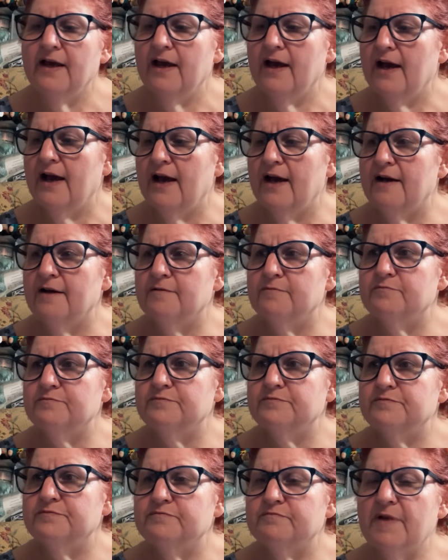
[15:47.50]
Um,
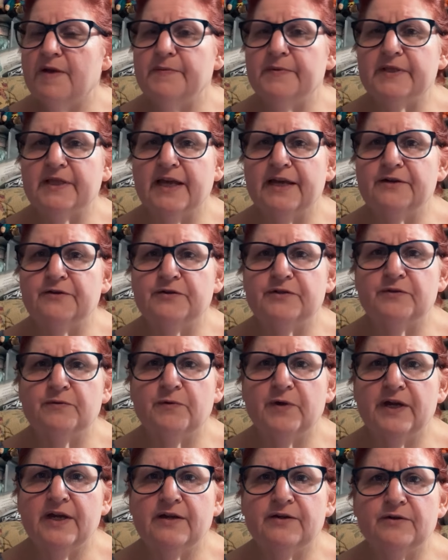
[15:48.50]
maybe later in the
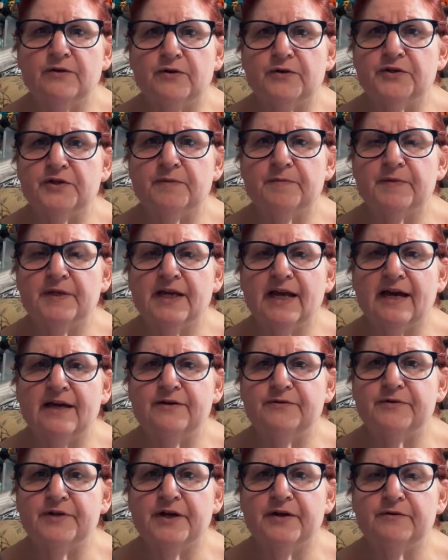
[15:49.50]
week or something. I
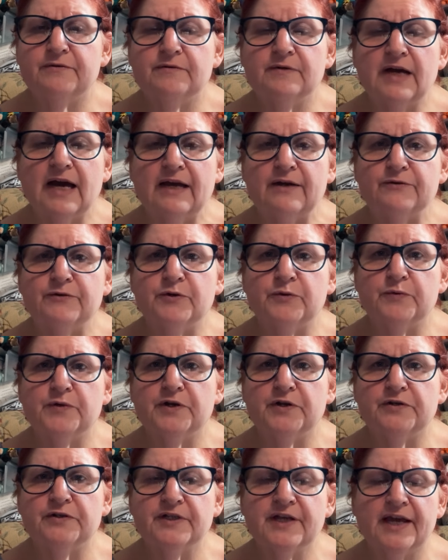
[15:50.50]
don't know. I don't know what
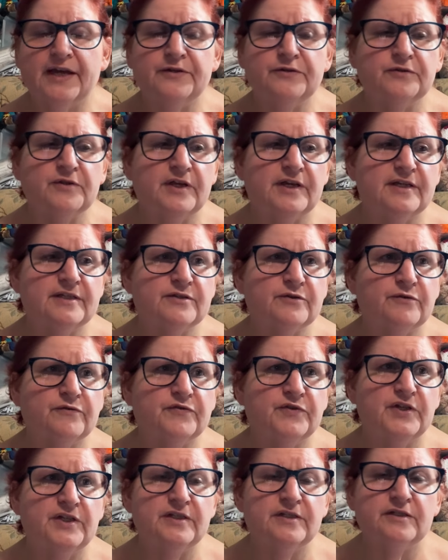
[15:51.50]
her schedule is or if
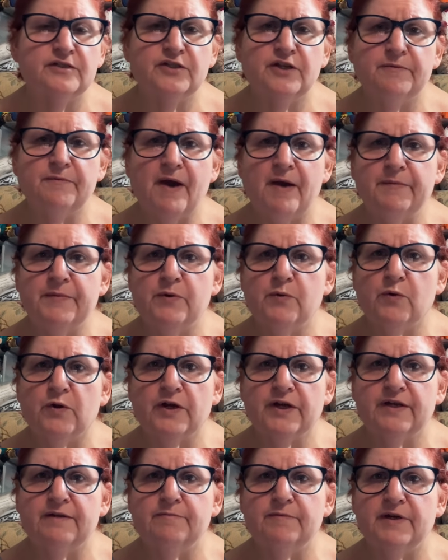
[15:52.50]
she's she might be
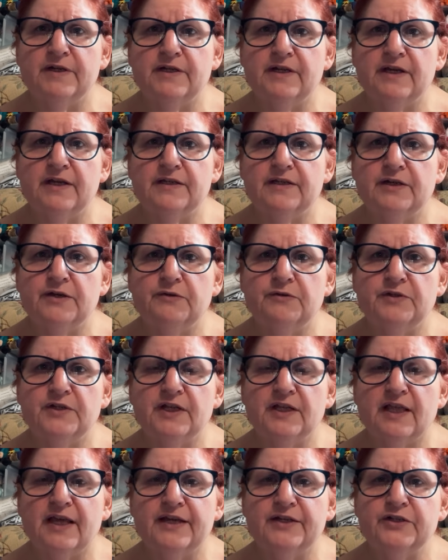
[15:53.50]
working Monday and
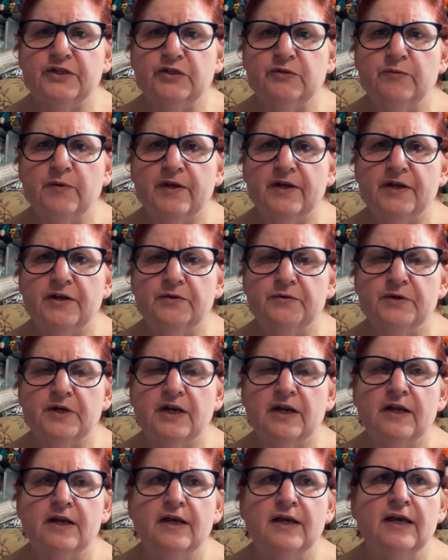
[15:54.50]
Tuesday like she's been doing.
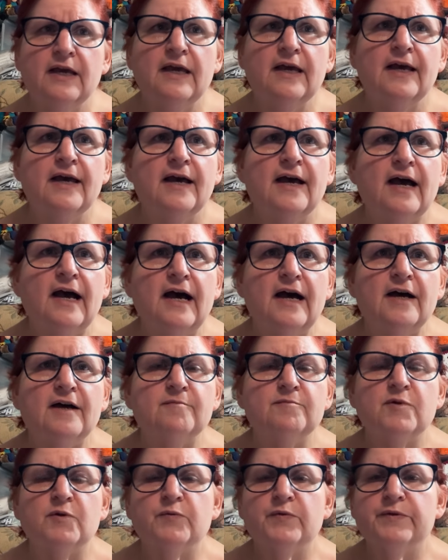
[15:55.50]
Uh,
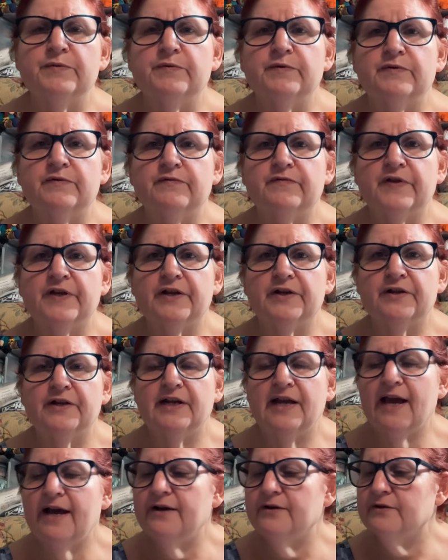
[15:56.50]
but we will figure it
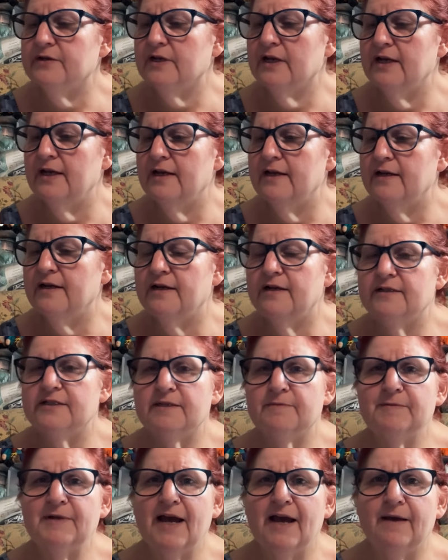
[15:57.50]
out and uh,
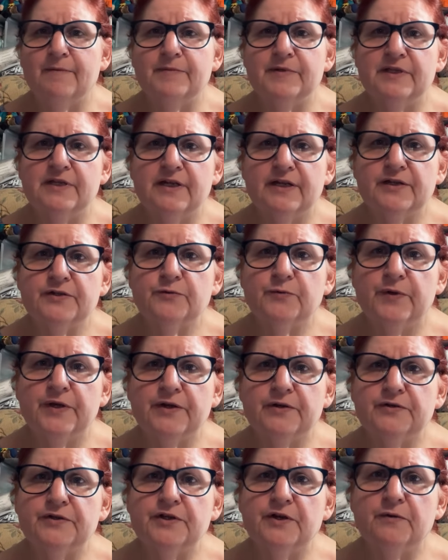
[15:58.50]
sometime in the next week
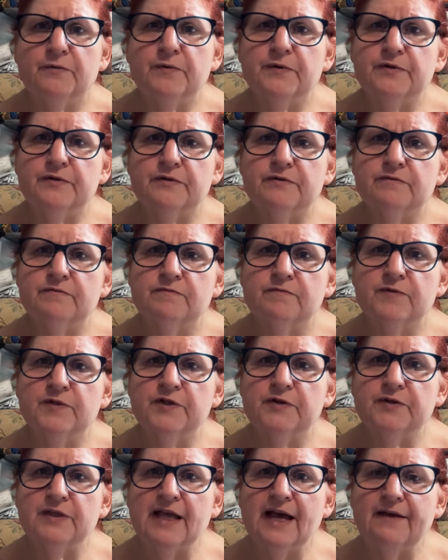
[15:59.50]
or so we'll
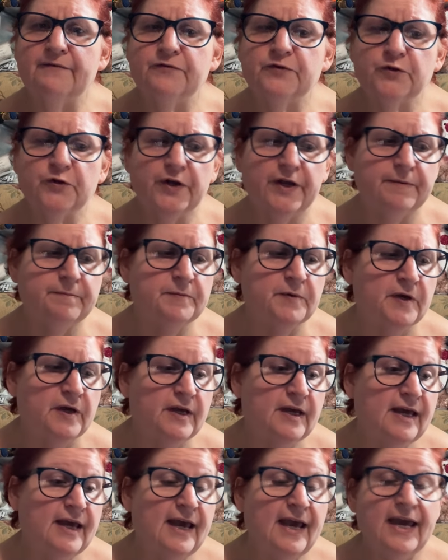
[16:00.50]
do a live stream
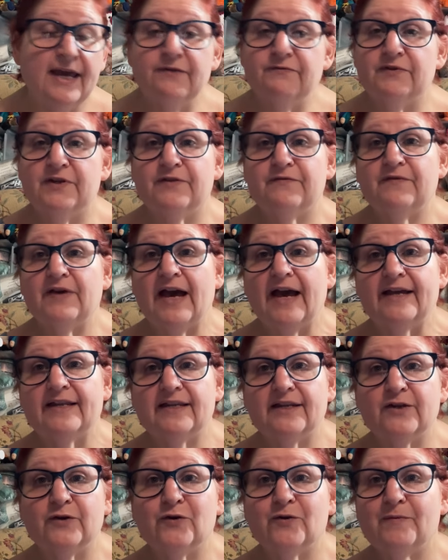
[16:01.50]
even if I have
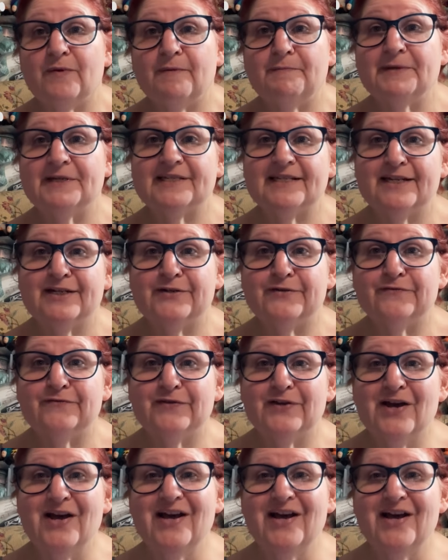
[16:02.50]
to do it by myself.